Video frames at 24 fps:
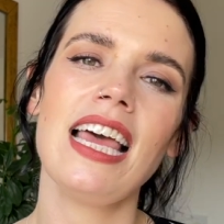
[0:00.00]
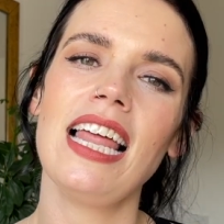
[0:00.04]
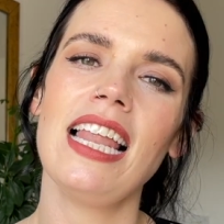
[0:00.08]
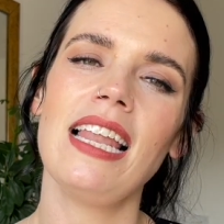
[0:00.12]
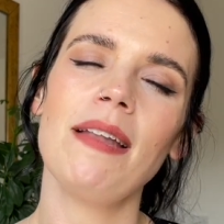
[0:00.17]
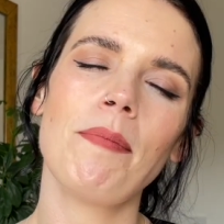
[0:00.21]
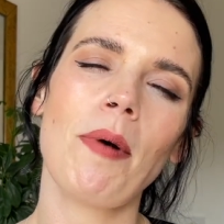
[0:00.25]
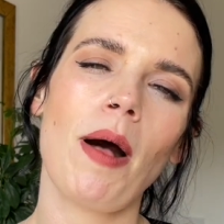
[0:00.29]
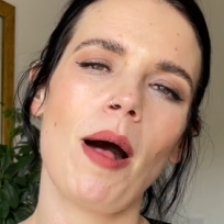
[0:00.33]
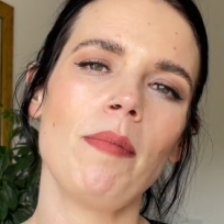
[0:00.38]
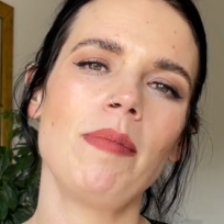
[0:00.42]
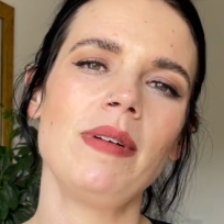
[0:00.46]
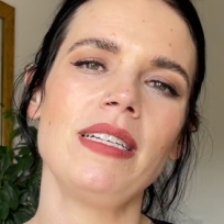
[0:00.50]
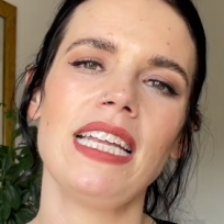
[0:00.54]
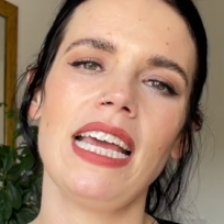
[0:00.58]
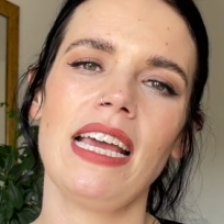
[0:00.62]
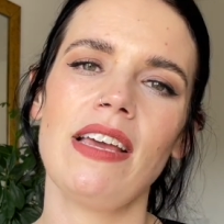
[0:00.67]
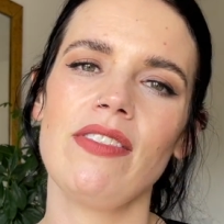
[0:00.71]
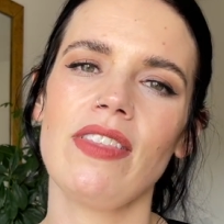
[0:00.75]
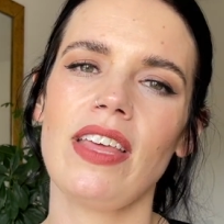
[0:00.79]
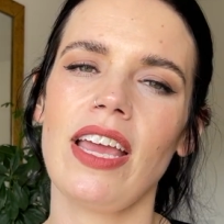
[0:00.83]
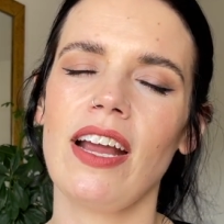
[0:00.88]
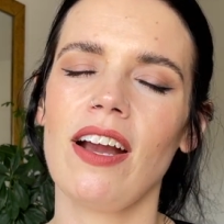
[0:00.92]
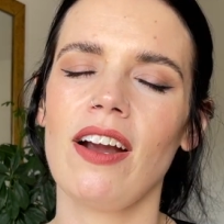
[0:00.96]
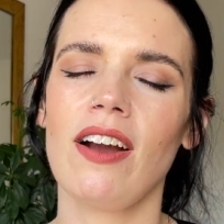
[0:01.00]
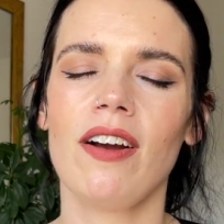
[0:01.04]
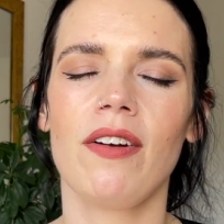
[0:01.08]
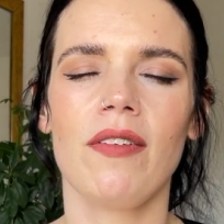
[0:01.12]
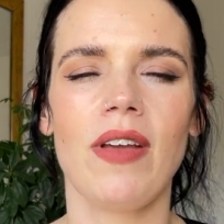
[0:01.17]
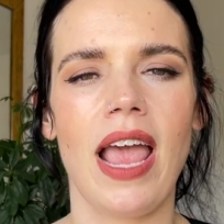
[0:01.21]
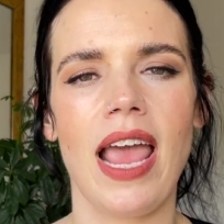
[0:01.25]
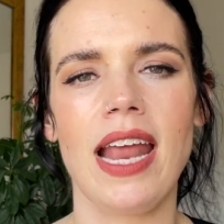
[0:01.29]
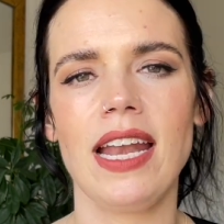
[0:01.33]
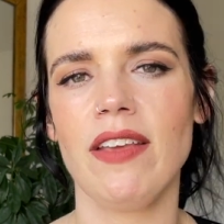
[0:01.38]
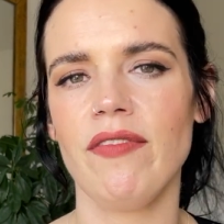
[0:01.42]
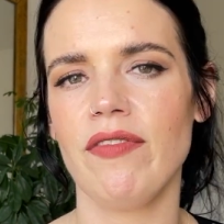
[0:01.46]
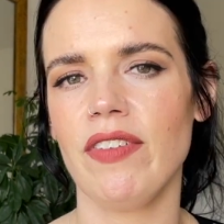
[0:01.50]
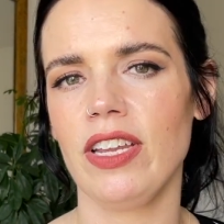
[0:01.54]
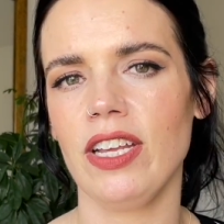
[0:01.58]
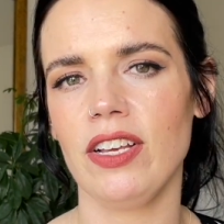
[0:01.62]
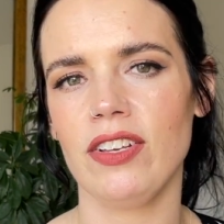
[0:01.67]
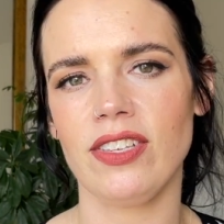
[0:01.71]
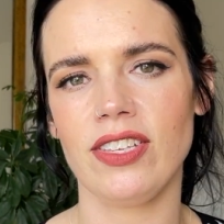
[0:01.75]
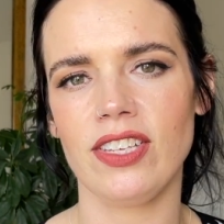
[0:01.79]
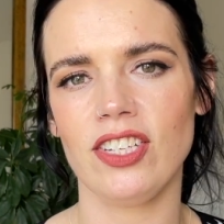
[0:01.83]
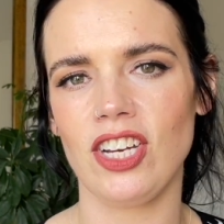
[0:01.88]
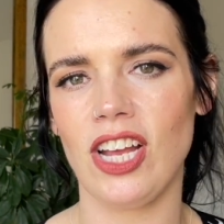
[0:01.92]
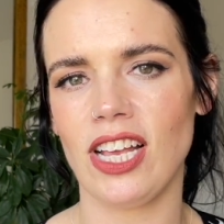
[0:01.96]
pop it down there. Any video
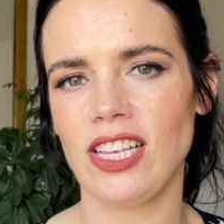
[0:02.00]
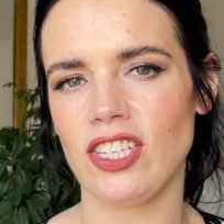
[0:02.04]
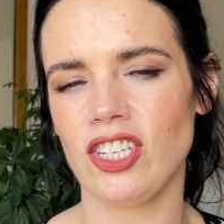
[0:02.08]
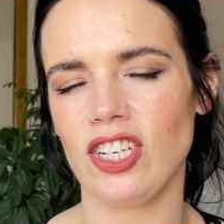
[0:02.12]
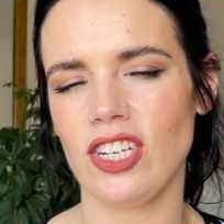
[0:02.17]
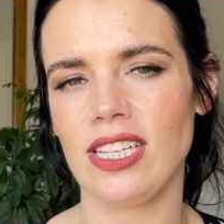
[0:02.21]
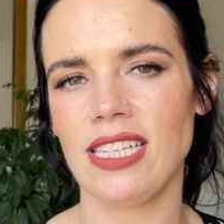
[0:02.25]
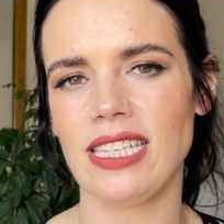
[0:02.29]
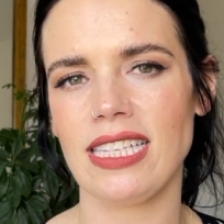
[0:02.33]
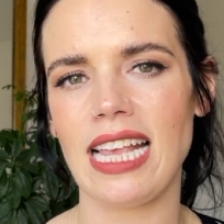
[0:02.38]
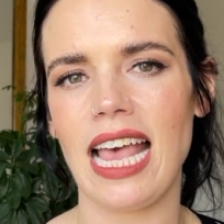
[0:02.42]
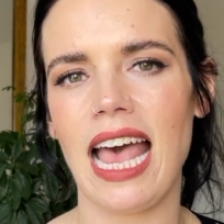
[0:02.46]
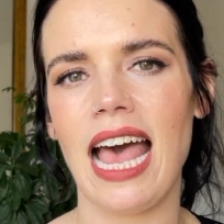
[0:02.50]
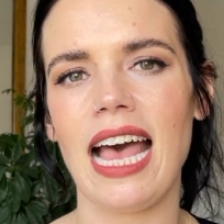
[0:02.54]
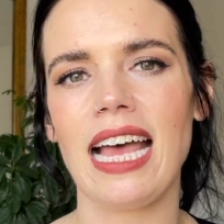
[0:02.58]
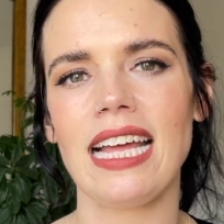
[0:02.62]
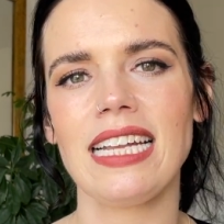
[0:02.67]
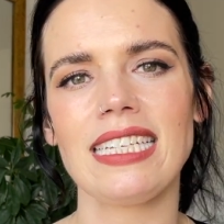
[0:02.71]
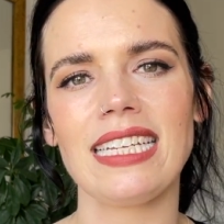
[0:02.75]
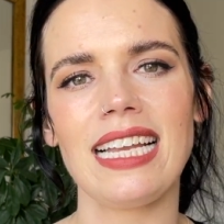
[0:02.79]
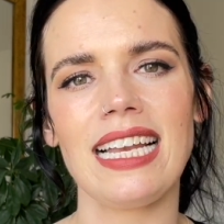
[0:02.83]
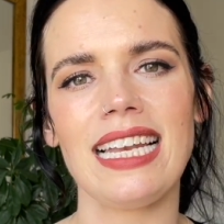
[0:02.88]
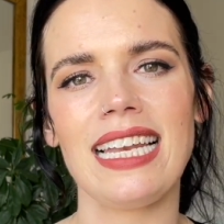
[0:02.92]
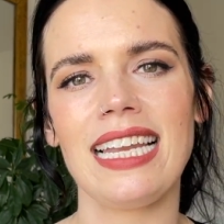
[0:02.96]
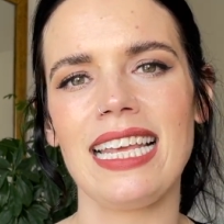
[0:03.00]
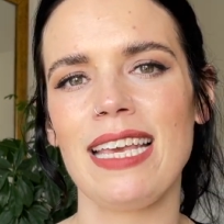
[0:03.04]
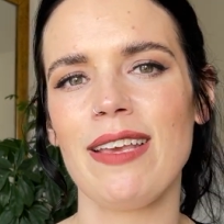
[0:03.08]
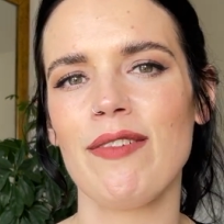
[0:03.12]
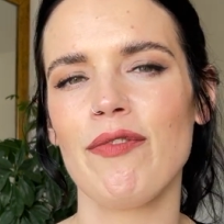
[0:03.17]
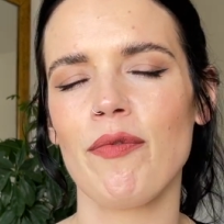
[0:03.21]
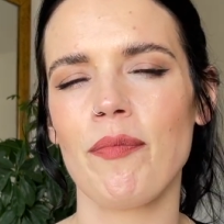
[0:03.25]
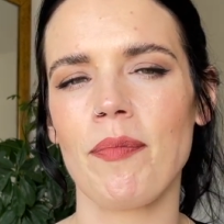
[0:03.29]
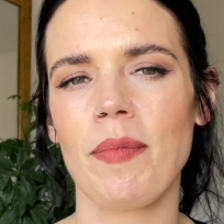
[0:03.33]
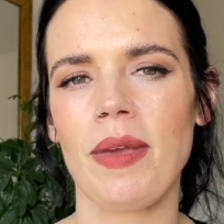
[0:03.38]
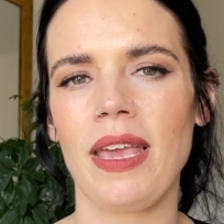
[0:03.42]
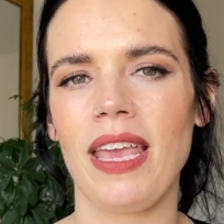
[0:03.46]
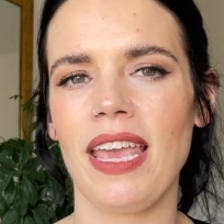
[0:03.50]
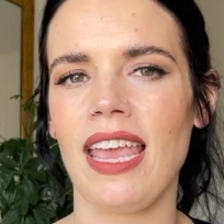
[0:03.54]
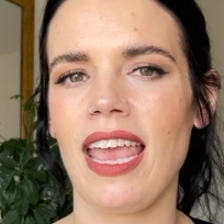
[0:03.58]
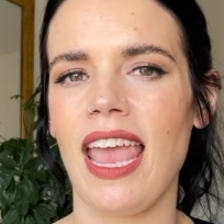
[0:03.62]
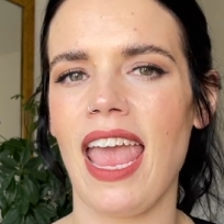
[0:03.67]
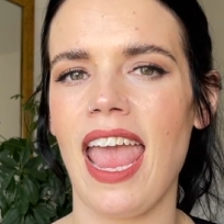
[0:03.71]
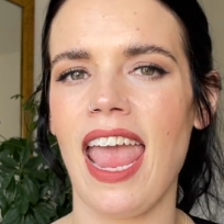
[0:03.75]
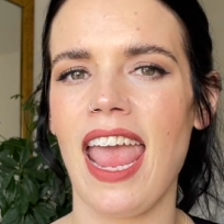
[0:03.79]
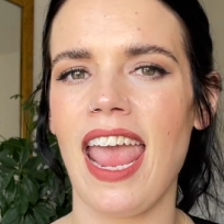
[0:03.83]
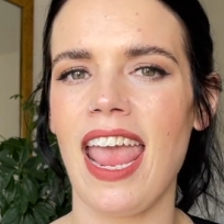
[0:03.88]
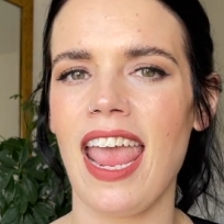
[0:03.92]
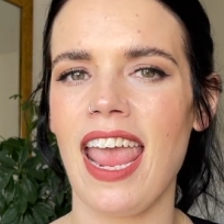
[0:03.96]
suggestions, and leave me
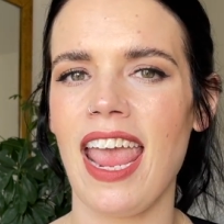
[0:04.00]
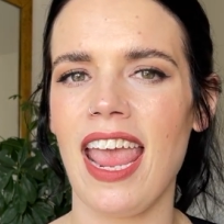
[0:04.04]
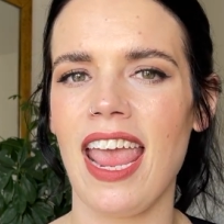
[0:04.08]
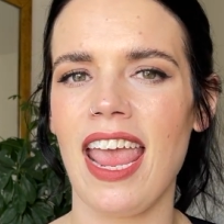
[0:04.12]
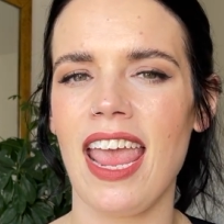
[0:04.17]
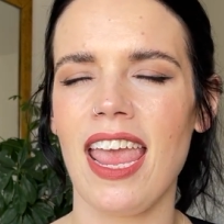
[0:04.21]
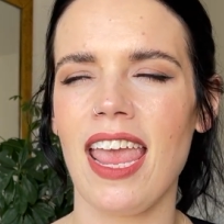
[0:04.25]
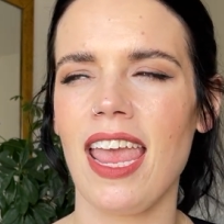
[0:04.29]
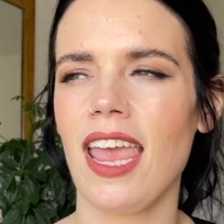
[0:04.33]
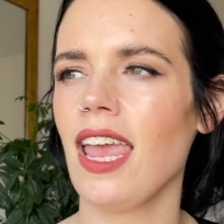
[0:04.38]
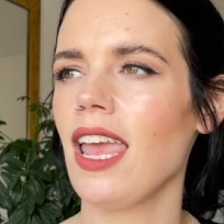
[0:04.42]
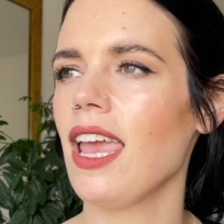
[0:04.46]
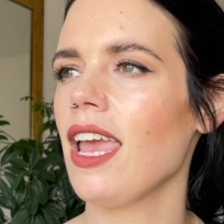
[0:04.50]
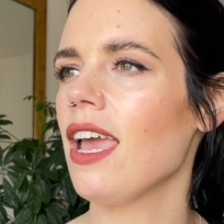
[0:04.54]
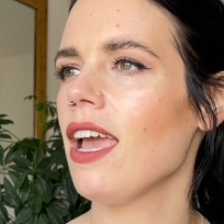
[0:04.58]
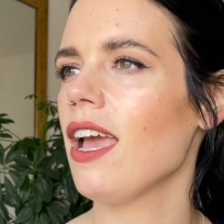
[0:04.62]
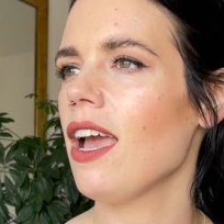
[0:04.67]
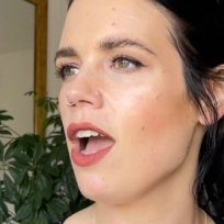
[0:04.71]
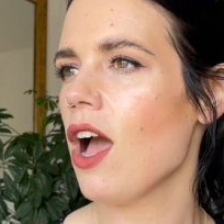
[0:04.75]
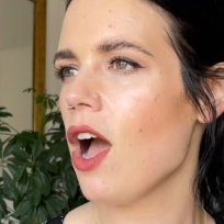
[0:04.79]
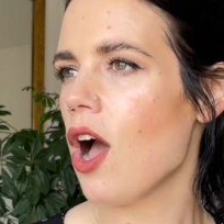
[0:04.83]
a.